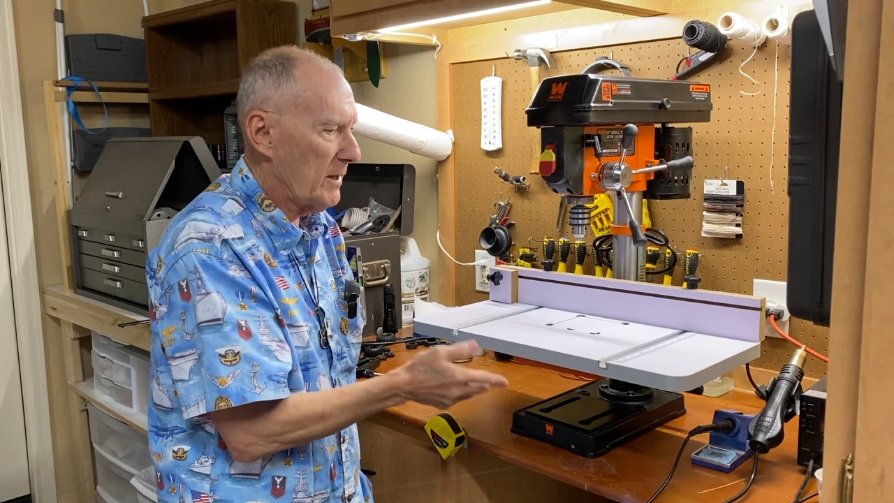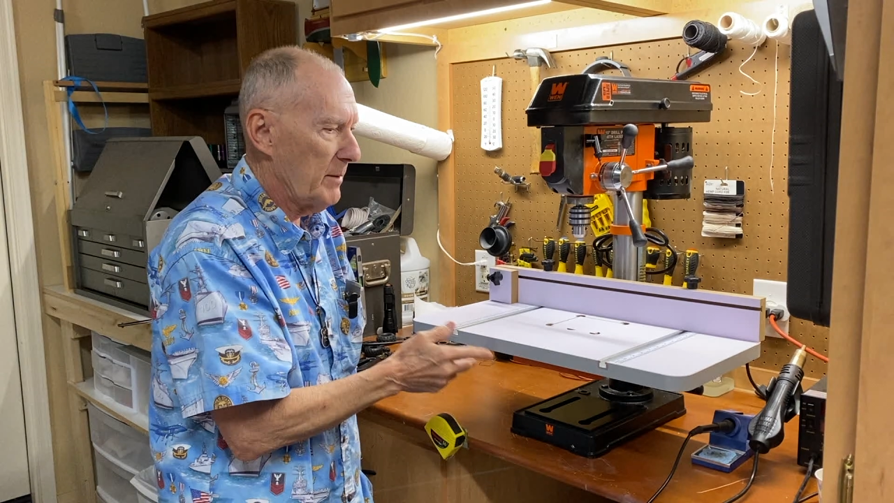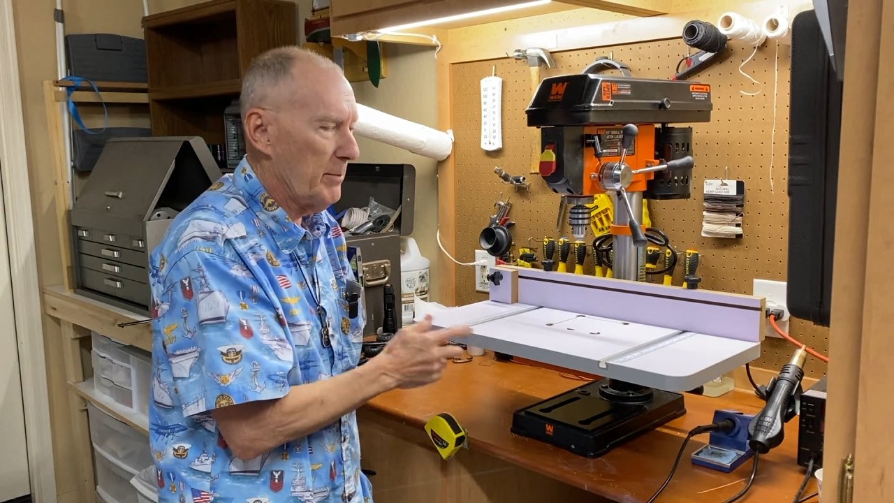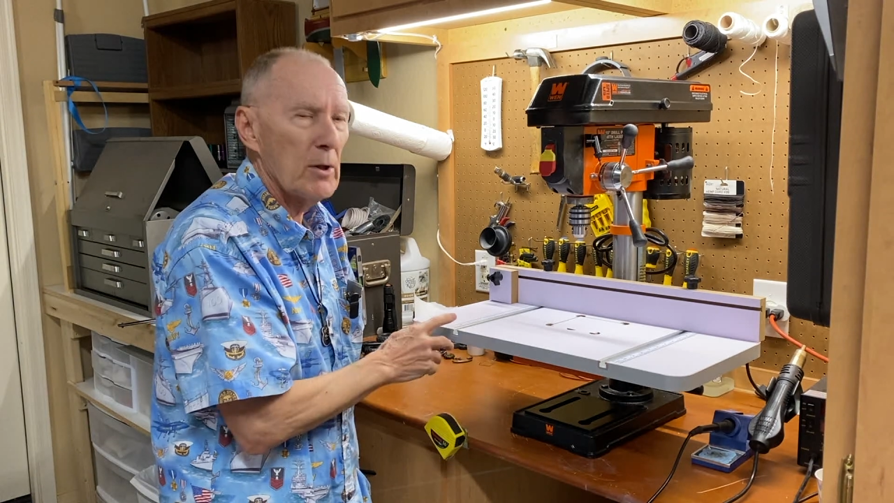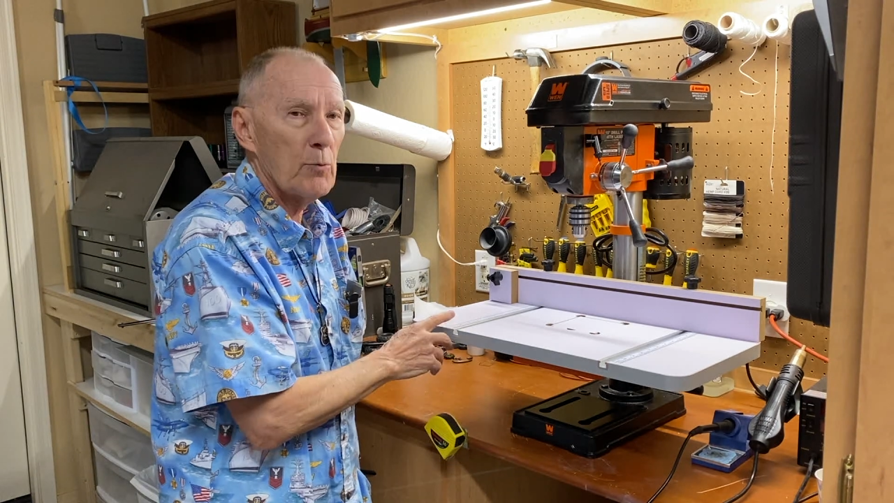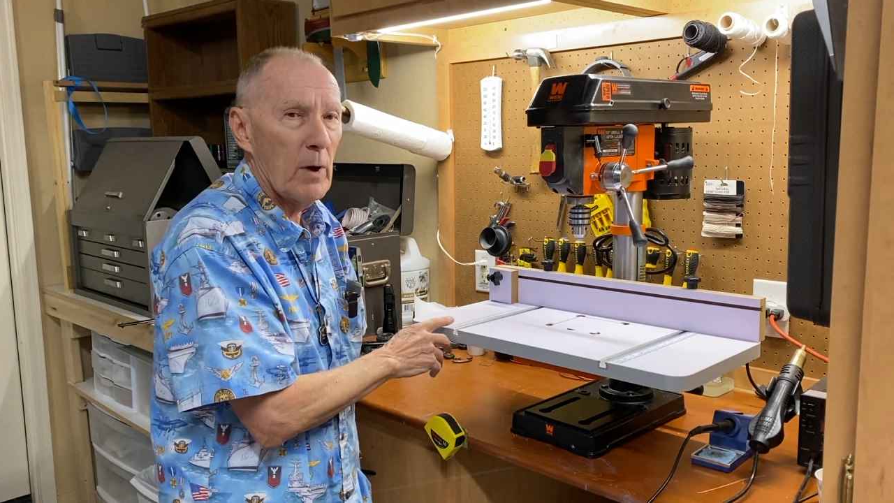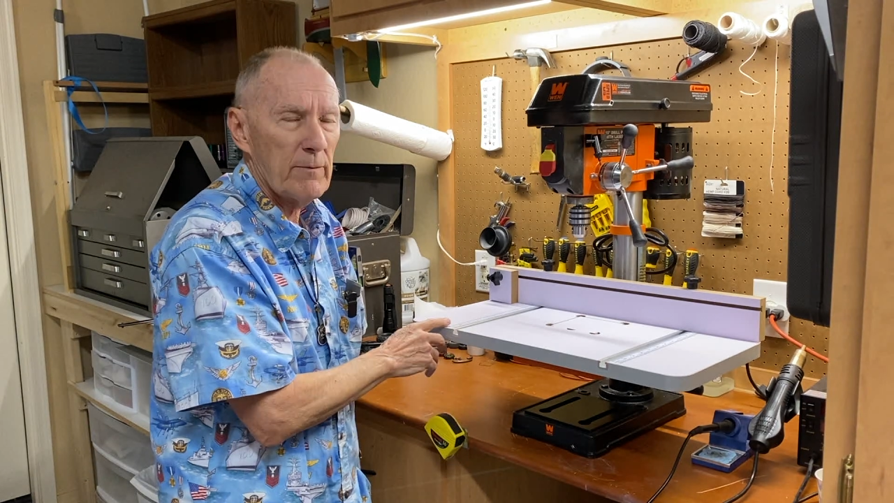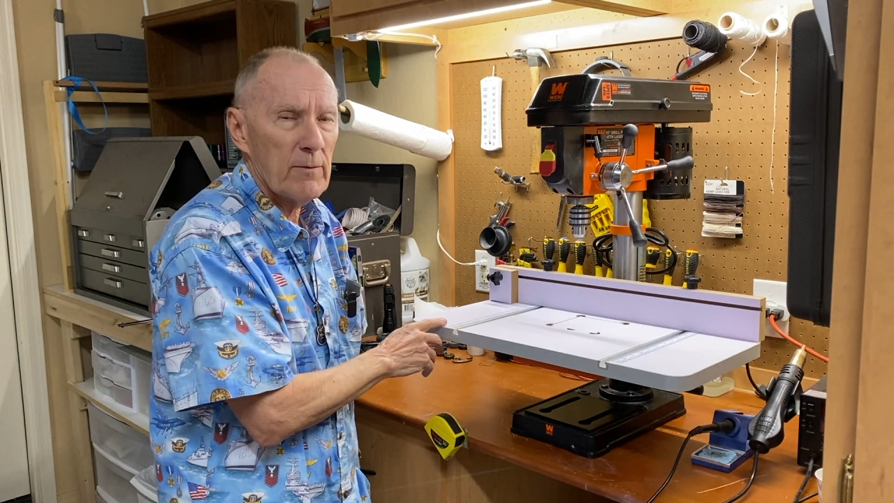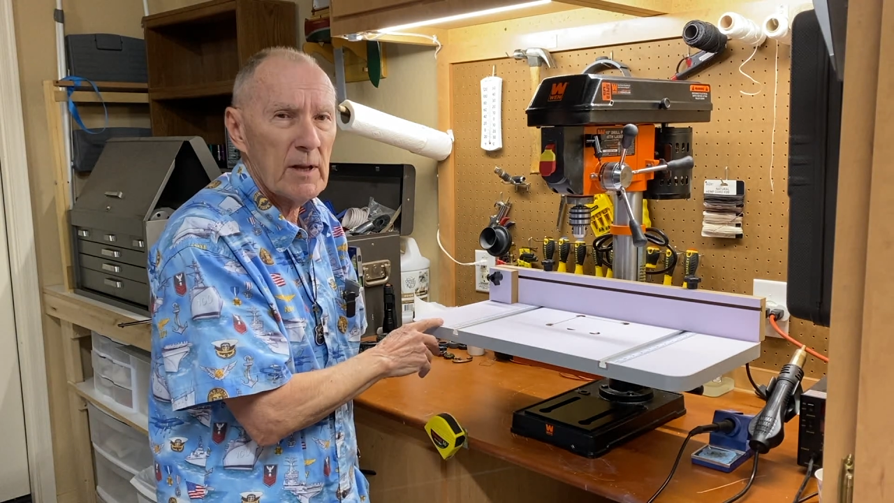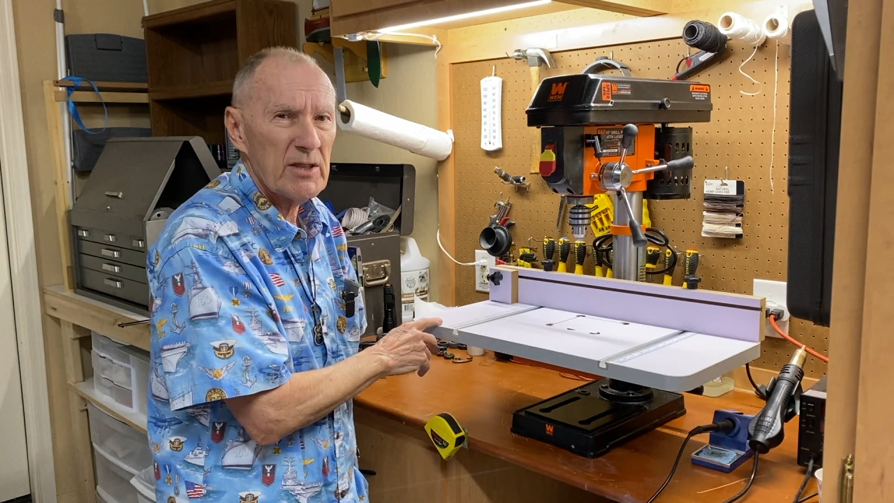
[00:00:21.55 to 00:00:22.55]
build one for
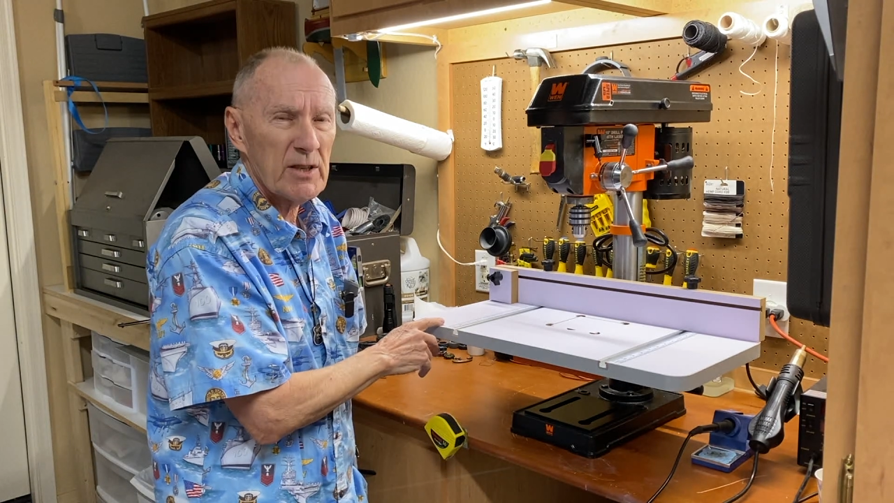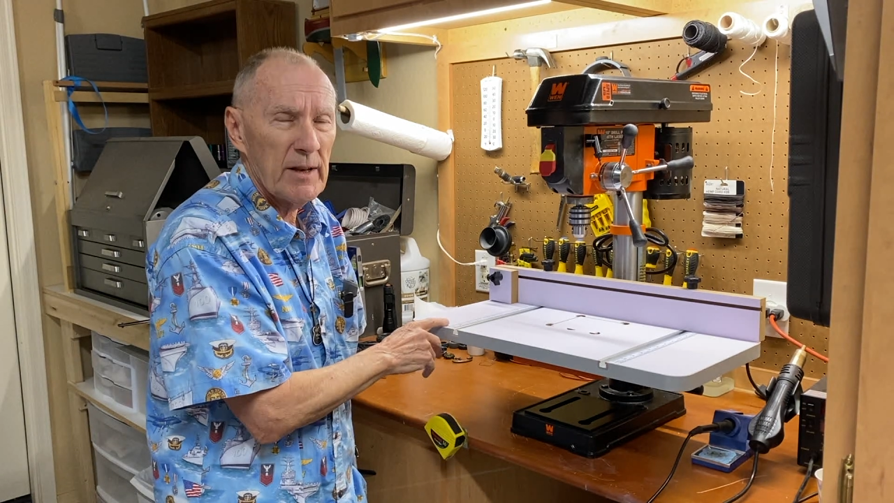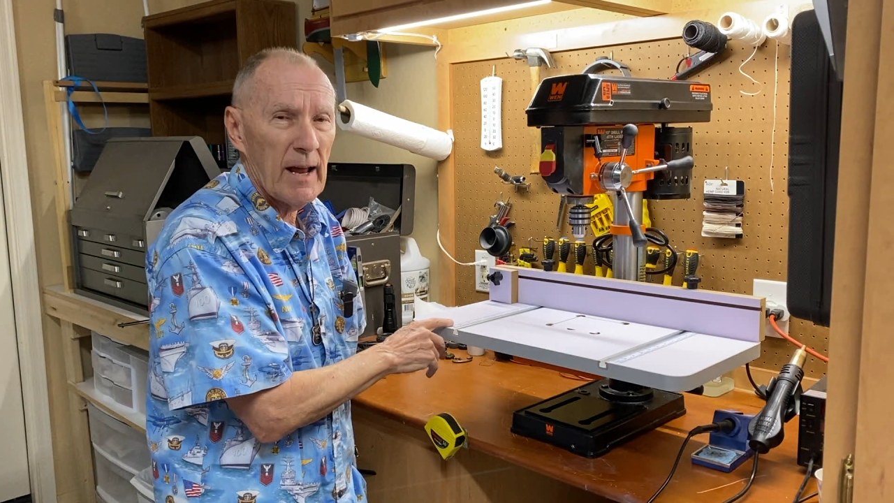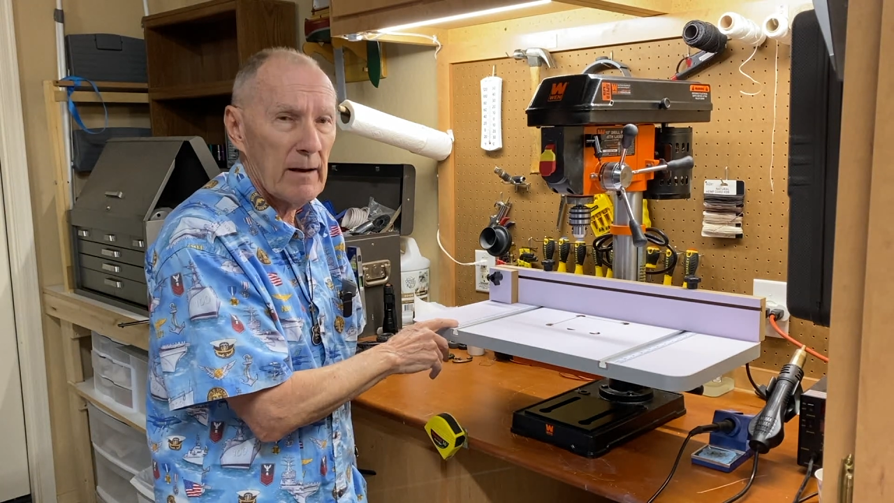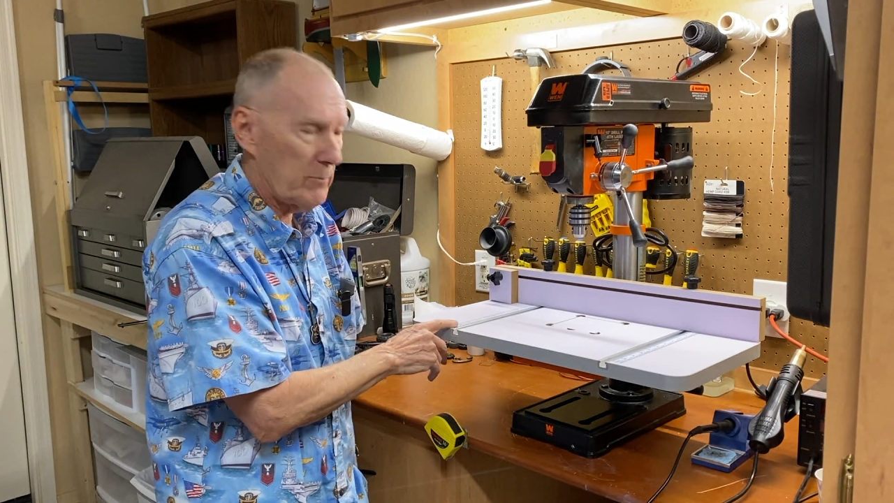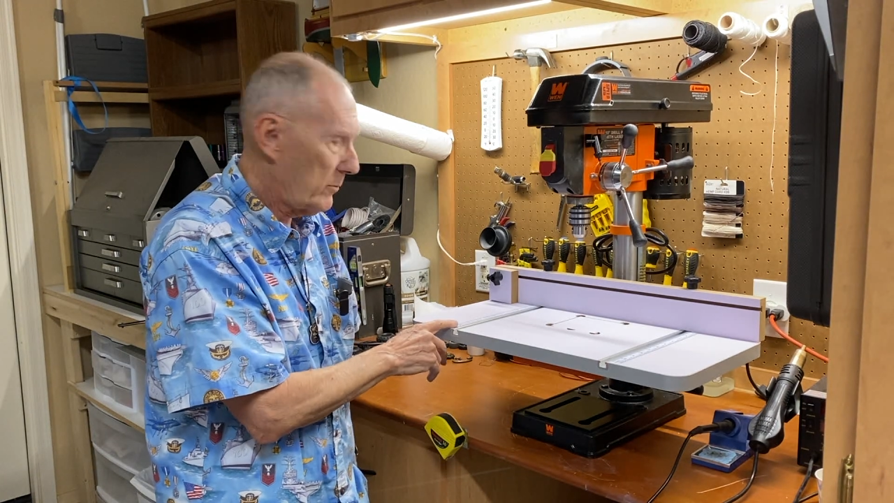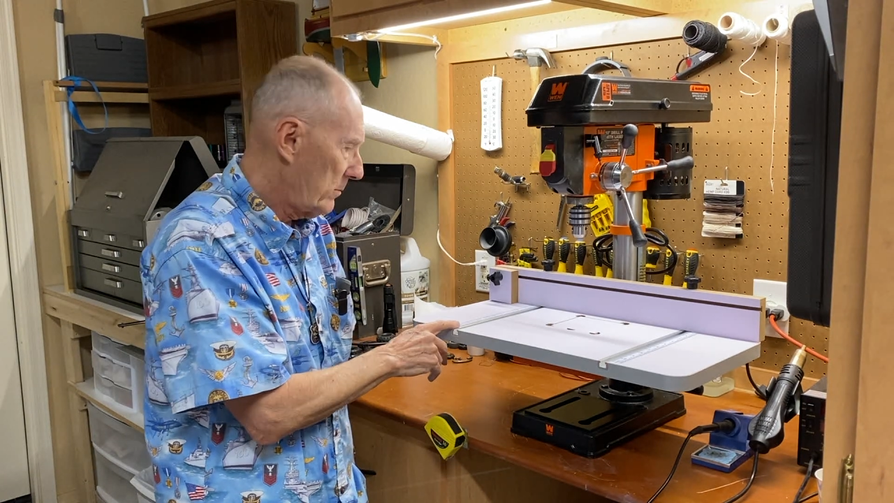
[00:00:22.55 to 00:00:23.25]
less than that